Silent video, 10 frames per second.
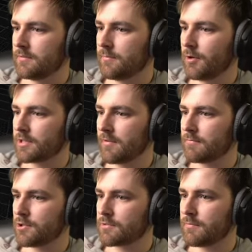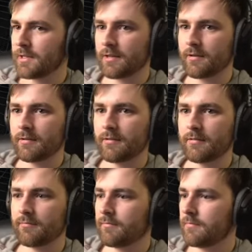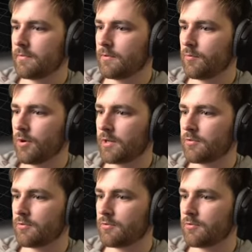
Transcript: Because I've just been wanting to